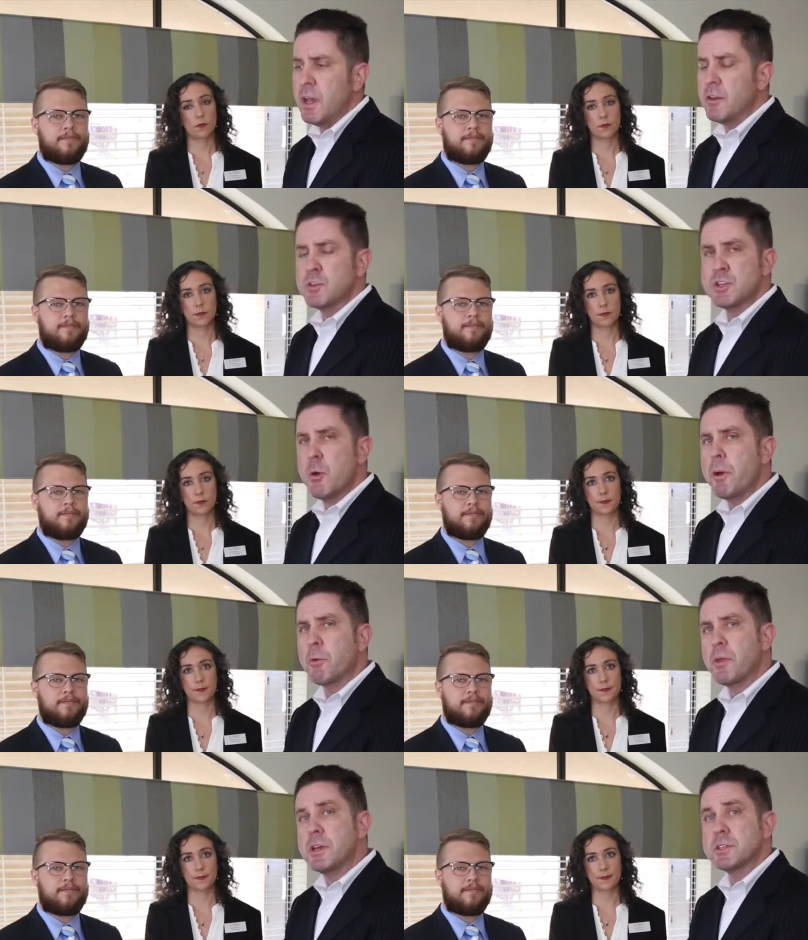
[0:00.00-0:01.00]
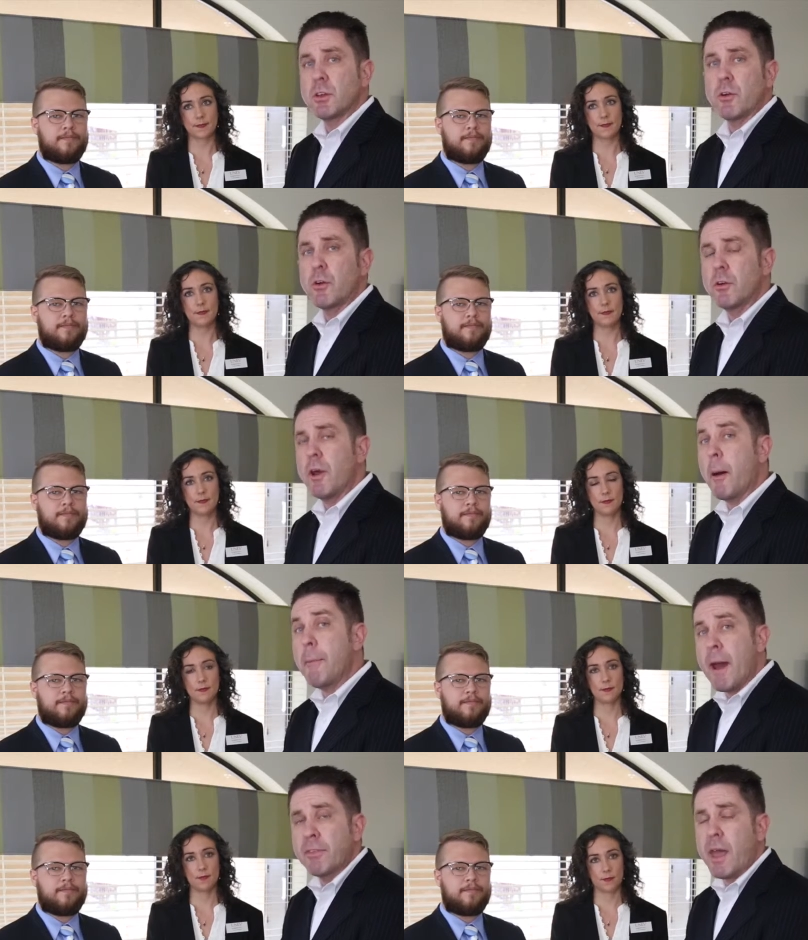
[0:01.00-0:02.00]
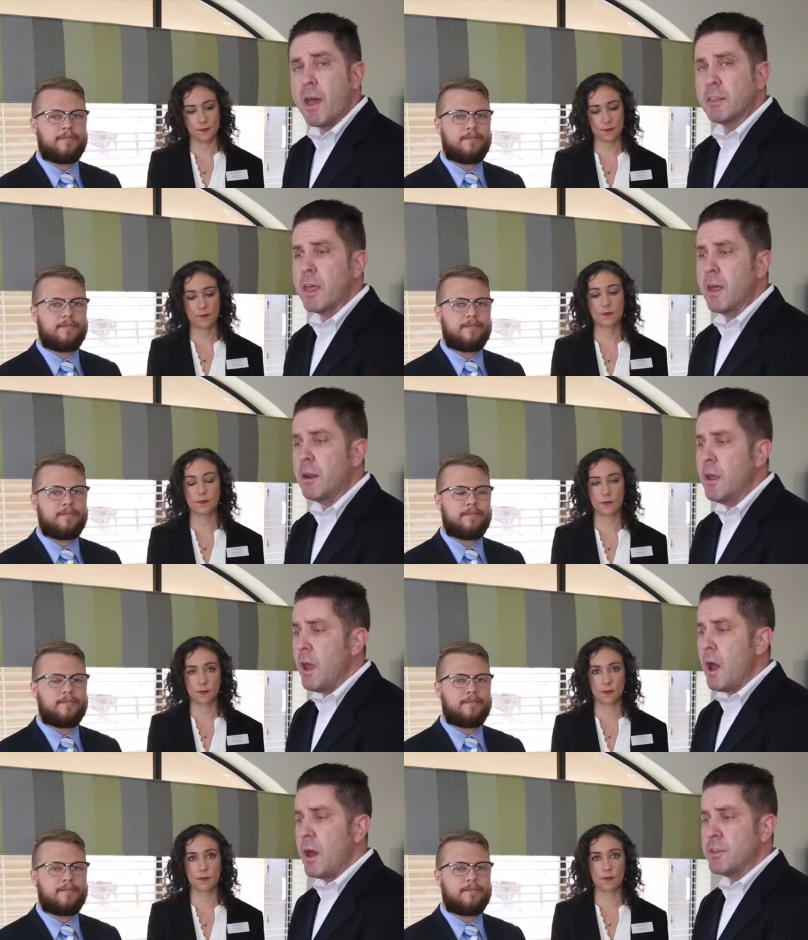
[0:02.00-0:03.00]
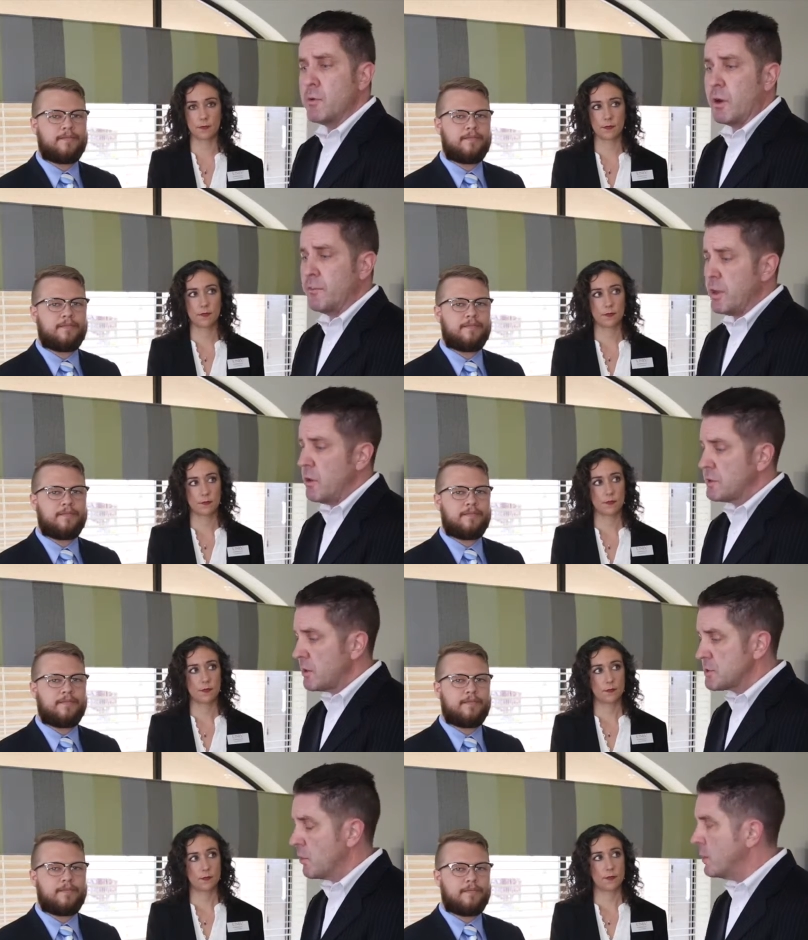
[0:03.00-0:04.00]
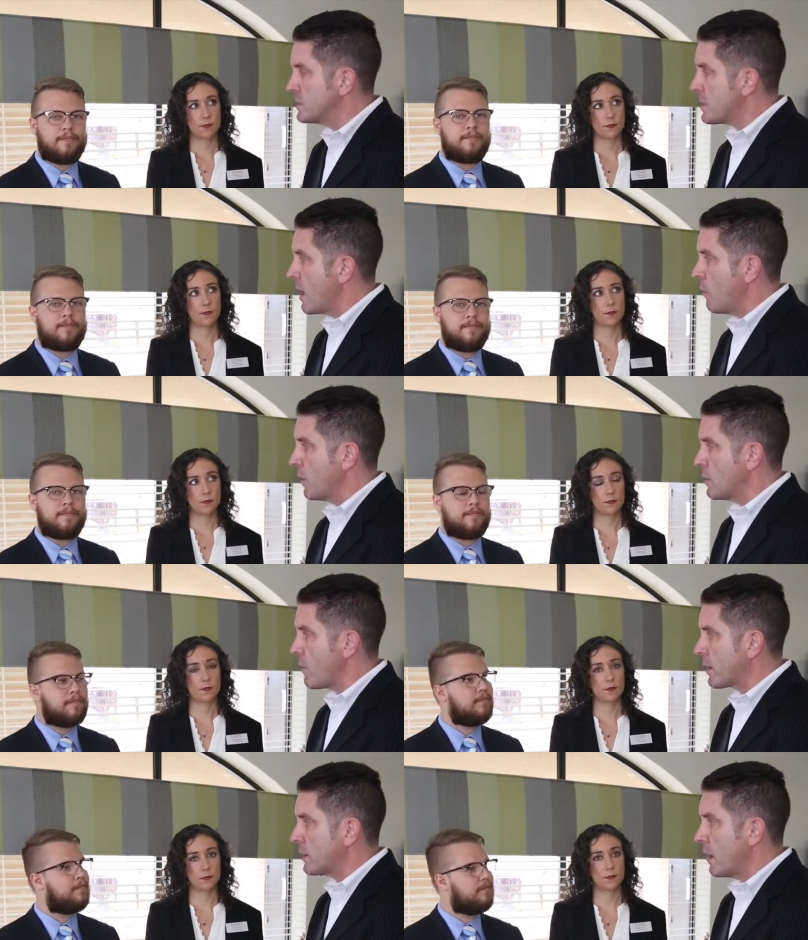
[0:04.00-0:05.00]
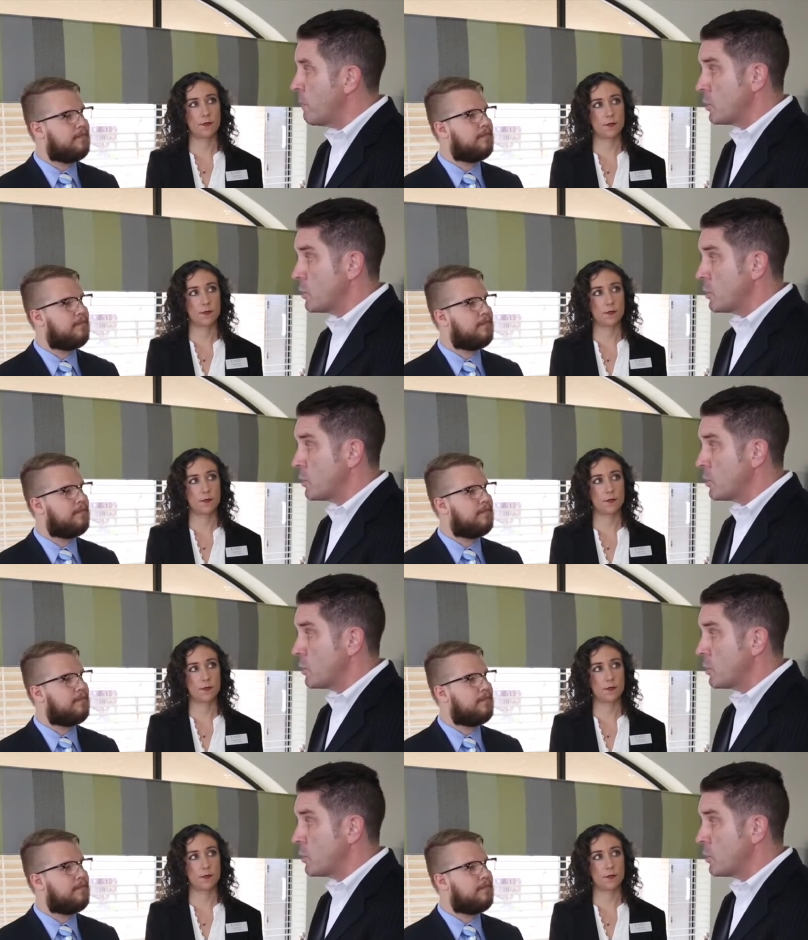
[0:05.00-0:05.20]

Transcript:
Speaker 1: And there's no better place to learn about that than uh, the UNLV Hotel School. It's uh, one of the recogni